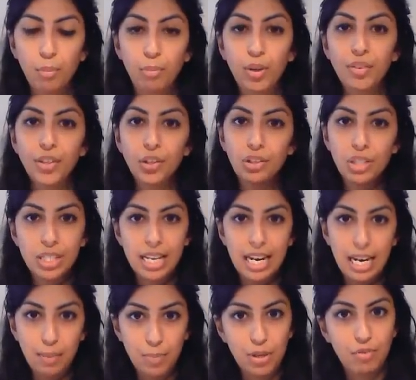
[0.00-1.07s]
Moving on to
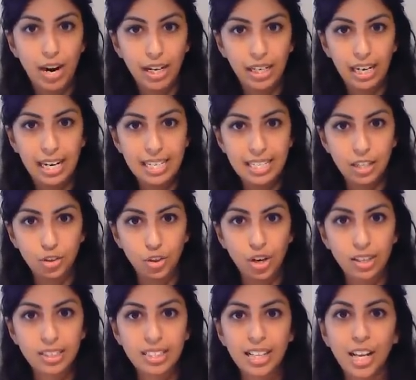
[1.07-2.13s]
lipid regulating
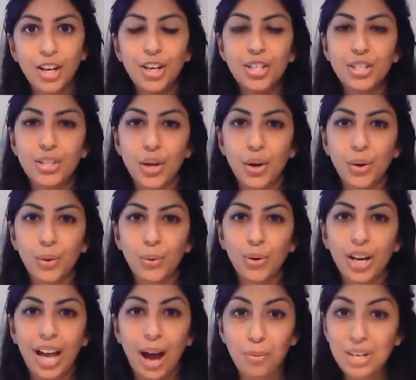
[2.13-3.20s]
drugs,
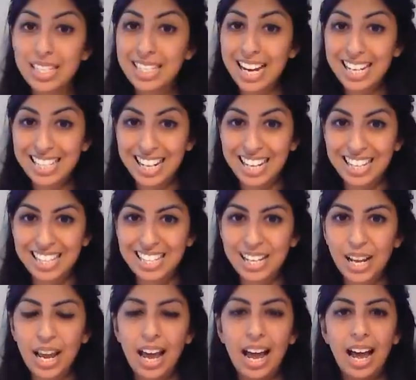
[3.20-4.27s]
so our statins.
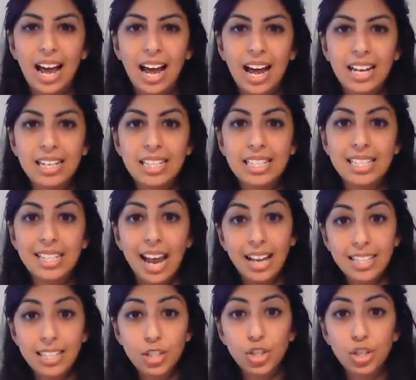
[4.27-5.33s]
And
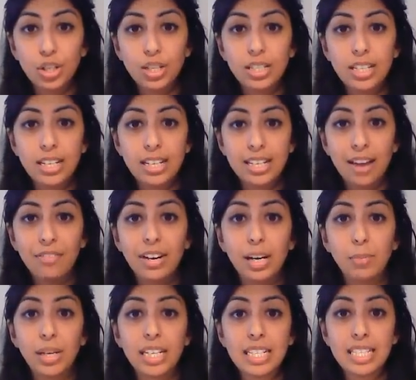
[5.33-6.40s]
statins should
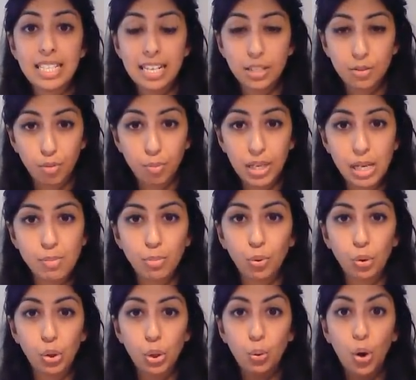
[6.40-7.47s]
definitely be considered for
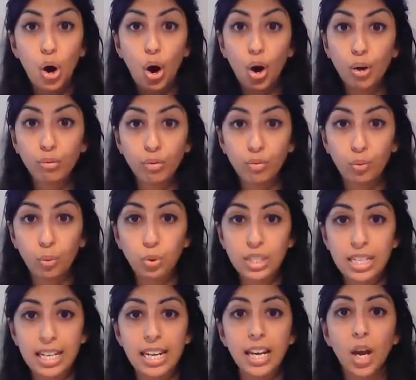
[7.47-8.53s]
people who are over
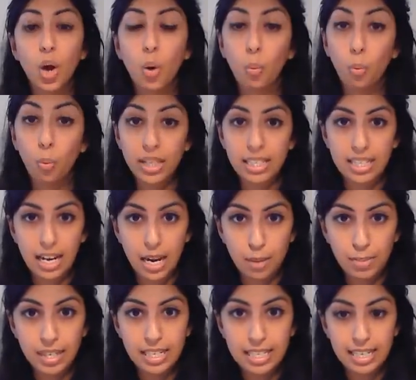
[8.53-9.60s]
40 with
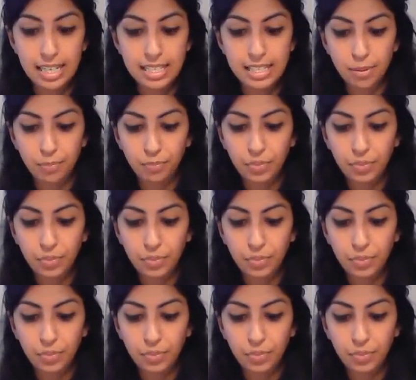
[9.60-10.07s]
diabetes.